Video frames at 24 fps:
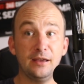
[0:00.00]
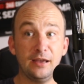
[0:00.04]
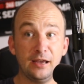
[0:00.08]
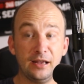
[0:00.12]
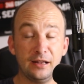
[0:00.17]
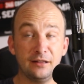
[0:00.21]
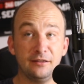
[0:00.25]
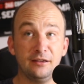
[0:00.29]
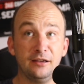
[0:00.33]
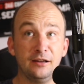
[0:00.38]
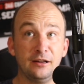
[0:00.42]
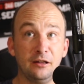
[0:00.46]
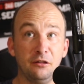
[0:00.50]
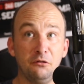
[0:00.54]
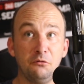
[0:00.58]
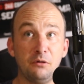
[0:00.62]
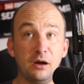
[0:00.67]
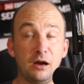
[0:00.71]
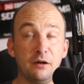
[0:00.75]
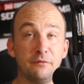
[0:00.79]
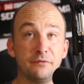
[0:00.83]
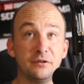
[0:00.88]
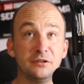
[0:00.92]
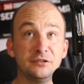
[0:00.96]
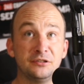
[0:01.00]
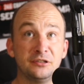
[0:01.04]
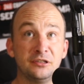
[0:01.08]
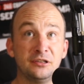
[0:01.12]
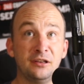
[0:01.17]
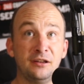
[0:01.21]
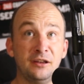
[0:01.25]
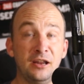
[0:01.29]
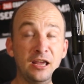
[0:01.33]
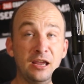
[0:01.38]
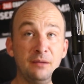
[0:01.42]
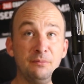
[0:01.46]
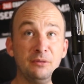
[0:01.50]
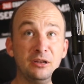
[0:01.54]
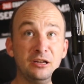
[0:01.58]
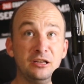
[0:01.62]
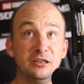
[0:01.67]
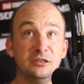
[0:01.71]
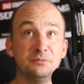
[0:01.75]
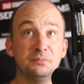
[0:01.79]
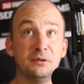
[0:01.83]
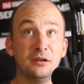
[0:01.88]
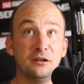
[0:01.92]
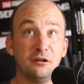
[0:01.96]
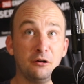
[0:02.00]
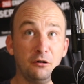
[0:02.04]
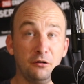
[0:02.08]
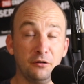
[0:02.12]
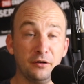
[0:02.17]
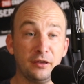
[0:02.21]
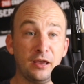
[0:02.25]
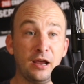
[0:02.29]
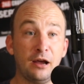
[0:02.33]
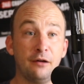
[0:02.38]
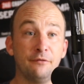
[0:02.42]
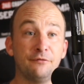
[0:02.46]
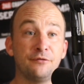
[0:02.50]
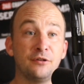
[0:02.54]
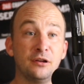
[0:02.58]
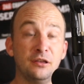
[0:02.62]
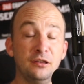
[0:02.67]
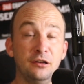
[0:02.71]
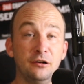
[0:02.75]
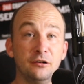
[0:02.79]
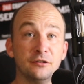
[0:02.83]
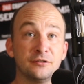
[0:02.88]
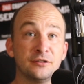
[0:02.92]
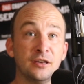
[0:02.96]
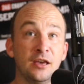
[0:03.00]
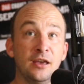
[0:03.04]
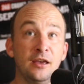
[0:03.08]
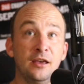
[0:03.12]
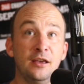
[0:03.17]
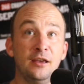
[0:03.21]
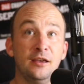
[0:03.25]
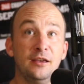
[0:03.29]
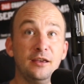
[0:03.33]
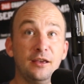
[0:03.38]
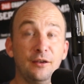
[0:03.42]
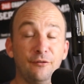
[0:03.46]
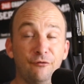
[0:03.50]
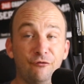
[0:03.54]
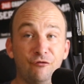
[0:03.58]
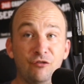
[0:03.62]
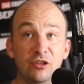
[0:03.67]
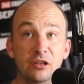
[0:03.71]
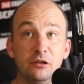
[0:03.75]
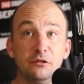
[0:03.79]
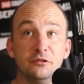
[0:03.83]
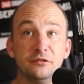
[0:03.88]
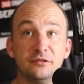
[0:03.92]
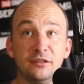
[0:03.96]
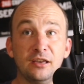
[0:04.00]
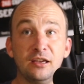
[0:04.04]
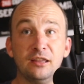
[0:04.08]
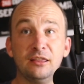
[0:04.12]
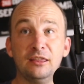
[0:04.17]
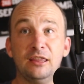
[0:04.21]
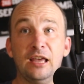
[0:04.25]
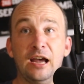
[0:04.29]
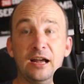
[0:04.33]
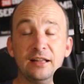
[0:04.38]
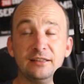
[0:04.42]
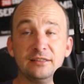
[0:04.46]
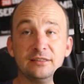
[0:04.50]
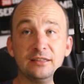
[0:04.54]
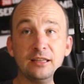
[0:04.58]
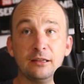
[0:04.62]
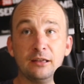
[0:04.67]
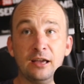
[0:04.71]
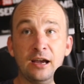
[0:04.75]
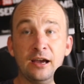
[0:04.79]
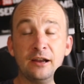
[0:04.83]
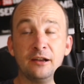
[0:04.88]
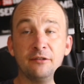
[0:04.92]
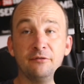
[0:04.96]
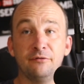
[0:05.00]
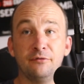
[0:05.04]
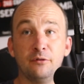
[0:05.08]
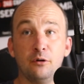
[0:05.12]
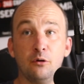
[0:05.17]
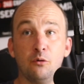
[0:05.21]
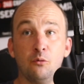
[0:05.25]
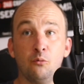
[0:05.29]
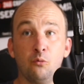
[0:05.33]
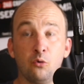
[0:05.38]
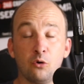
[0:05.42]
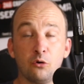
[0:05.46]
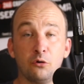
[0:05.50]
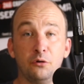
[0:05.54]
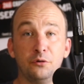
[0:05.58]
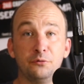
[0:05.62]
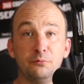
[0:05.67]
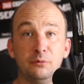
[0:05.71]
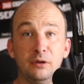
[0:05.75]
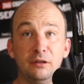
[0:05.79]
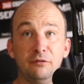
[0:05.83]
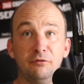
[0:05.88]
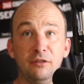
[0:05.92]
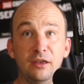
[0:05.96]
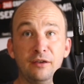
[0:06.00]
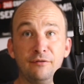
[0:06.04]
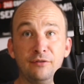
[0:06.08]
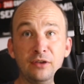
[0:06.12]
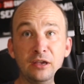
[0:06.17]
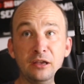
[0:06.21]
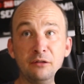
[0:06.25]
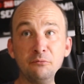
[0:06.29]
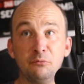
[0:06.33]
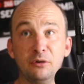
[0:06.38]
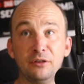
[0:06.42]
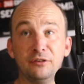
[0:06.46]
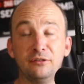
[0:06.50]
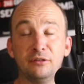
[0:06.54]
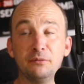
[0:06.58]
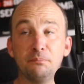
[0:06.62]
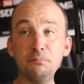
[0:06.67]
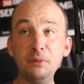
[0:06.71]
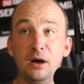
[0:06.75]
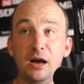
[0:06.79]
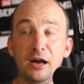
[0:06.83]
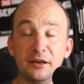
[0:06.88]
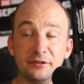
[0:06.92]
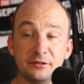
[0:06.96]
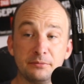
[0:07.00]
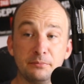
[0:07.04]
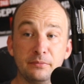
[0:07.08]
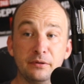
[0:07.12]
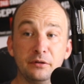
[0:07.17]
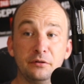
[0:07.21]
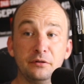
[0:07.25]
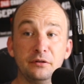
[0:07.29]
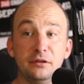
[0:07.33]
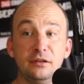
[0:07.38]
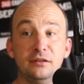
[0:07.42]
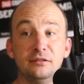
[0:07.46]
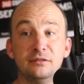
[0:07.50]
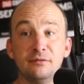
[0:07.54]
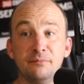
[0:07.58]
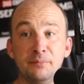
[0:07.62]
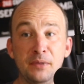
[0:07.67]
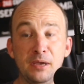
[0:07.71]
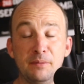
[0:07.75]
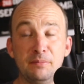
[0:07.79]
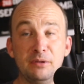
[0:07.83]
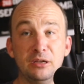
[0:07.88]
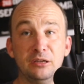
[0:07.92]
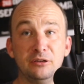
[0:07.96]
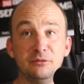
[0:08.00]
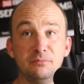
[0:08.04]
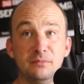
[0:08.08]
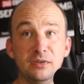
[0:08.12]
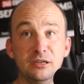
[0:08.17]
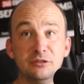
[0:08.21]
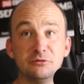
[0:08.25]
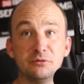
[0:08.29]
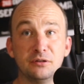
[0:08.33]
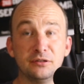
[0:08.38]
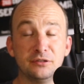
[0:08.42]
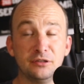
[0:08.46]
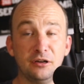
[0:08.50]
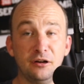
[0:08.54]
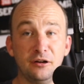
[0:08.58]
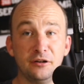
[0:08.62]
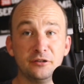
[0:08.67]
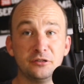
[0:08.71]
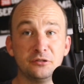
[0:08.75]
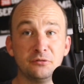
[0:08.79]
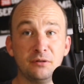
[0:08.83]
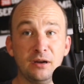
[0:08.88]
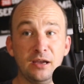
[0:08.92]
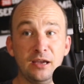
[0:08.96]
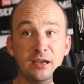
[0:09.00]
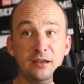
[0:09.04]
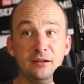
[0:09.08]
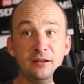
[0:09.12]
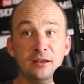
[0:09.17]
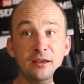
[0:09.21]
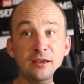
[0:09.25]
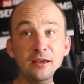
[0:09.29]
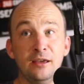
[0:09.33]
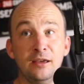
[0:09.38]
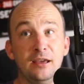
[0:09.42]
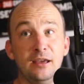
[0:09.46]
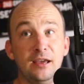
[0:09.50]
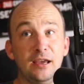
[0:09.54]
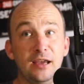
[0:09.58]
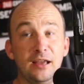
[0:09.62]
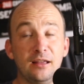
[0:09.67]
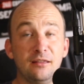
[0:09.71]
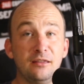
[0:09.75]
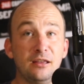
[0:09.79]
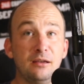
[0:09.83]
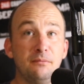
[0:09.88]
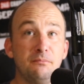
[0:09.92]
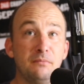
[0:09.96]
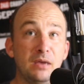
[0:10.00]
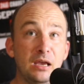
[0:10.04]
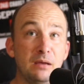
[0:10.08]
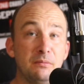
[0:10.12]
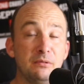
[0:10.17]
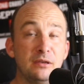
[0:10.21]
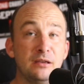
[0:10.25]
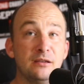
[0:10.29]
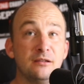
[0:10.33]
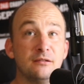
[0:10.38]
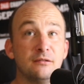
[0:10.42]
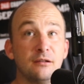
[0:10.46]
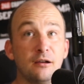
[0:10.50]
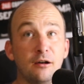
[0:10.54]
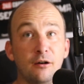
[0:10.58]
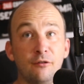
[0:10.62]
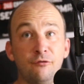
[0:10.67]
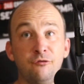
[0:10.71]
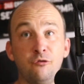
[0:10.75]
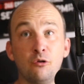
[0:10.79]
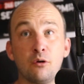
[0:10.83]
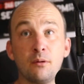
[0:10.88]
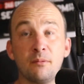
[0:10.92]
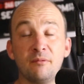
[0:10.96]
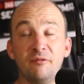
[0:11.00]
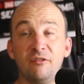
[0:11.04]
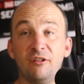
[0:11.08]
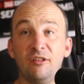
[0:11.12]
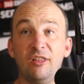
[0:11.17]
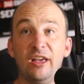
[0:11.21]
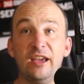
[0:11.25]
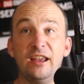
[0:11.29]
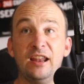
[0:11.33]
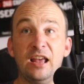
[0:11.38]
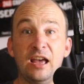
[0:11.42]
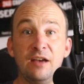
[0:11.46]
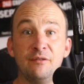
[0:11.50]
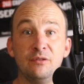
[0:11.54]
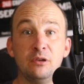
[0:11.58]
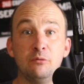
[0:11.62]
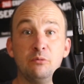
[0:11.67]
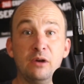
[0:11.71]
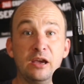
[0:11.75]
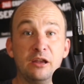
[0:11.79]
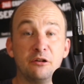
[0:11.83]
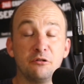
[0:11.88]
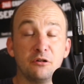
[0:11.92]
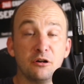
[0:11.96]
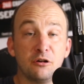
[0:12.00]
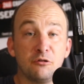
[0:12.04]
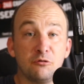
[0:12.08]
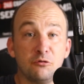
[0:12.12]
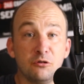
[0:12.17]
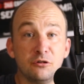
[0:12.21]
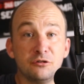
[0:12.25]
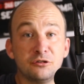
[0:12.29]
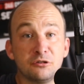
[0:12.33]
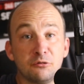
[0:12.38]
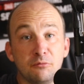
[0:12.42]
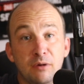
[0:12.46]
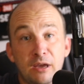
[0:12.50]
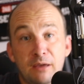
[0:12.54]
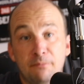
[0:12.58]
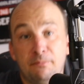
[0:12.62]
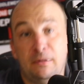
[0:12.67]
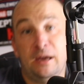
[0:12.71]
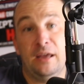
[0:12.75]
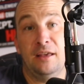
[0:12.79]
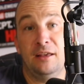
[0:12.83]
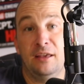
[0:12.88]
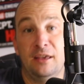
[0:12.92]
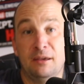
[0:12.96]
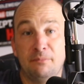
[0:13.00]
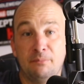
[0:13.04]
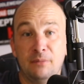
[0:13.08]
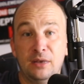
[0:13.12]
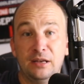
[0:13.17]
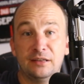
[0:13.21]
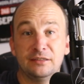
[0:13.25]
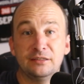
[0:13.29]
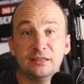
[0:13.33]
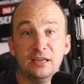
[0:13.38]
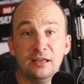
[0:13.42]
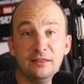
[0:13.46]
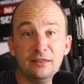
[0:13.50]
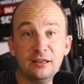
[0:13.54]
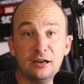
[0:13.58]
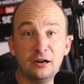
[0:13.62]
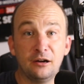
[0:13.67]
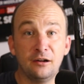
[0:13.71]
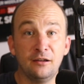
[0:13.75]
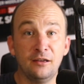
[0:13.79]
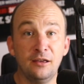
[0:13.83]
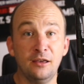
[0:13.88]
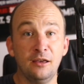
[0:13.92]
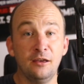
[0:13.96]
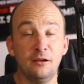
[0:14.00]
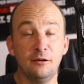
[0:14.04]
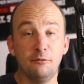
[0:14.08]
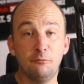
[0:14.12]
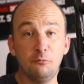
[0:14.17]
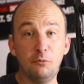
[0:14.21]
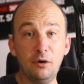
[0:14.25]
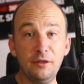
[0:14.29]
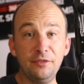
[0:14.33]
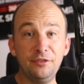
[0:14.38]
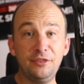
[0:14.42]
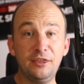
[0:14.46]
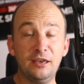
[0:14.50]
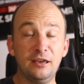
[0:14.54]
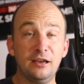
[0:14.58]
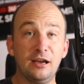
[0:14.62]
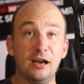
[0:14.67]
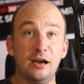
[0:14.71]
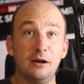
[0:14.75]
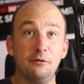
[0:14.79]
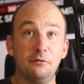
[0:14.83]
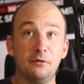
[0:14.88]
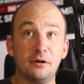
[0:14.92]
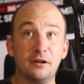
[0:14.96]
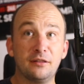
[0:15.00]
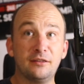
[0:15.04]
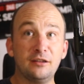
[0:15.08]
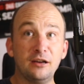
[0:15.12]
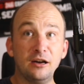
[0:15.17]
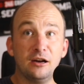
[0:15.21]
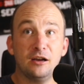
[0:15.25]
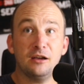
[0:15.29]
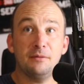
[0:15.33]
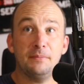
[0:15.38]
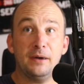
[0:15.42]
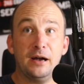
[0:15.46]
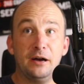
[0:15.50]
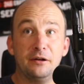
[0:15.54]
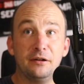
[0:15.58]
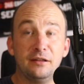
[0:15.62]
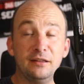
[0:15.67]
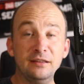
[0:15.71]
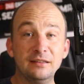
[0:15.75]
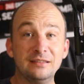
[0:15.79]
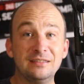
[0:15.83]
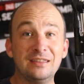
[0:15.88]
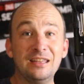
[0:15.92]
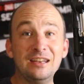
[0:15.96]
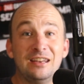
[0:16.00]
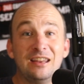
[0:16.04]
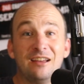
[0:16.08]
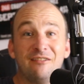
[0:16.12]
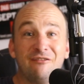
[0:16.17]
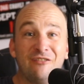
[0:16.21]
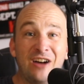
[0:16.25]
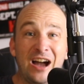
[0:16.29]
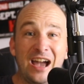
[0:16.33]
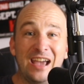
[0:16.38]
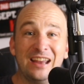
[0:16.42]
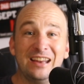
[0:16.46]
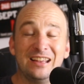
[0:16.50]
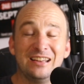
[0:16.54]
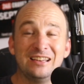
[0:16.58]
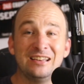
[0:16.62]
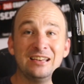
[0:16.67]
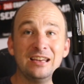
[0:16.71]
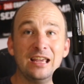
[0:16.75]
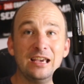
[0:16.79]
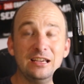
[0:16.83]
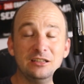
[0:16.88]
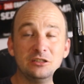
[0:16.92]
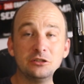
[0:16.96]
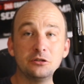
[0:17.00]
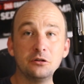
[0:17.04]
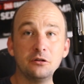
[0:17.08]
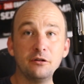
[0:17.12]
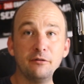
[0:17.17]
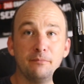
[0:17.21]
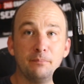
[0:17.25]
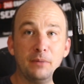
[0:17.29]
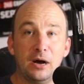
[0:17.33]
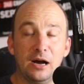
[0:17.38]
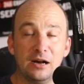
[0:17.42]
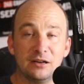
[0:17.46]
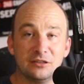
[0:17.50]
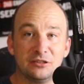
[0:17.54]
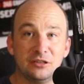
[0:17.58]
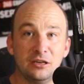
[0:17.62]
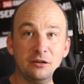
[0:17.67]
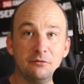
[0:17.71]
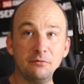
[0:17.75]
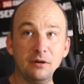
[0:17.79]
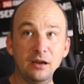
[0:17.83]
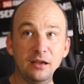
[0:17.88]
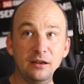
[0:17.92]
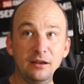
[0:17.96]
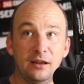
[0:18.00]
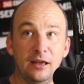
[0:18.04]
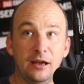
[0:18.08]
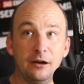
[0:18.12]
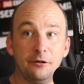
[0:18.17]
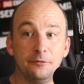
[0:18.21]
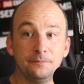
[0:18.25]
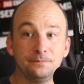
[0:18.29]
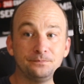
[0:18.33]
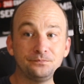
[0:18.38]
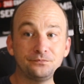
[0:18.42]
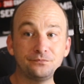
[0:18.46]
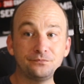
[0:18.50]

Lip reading: And Canelo Alvarez is a name that he's been calling out for years. It feels like that's the kind of world we live in, with some possibilities of maybe a Demetrius Andrade, and then maybe a form of a light heavyweight or a cruiserweight might get mixed in there. One thing I want to talk about is the divided nature of boxing right now.